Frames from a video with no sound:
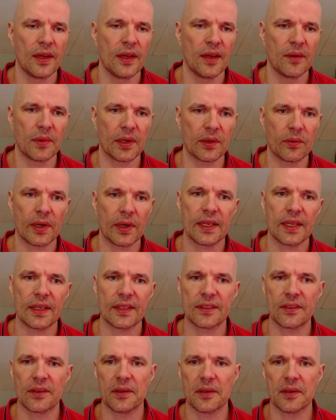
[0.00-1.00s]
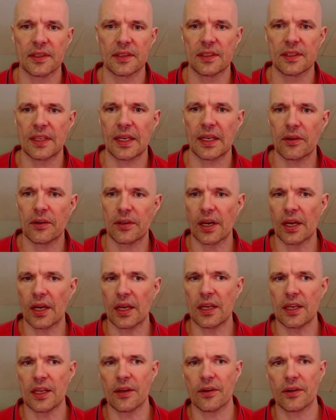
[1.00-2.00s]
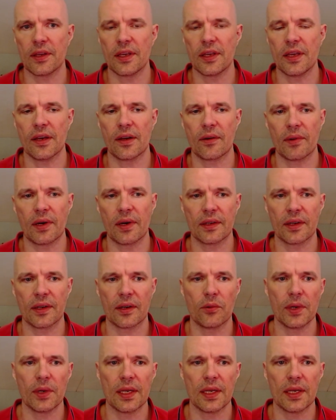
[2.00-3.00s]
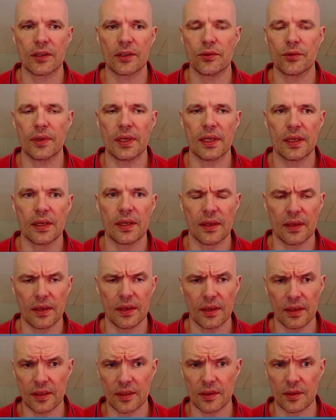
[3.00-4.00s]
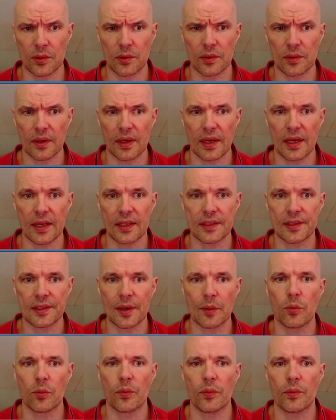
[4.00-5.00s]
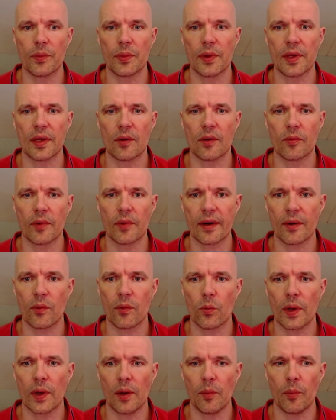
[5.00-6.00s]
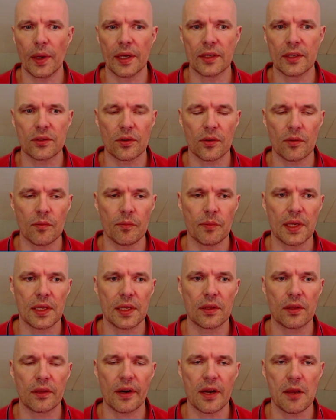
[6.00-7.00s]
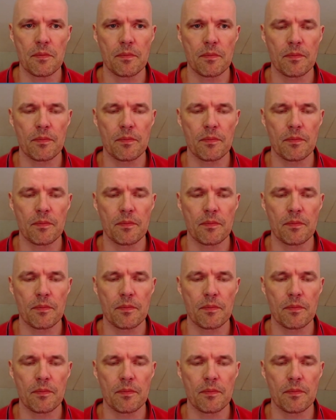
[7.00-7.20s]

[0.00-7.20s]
but white has a second idea here where the queen actually ends up being very well placed on b3.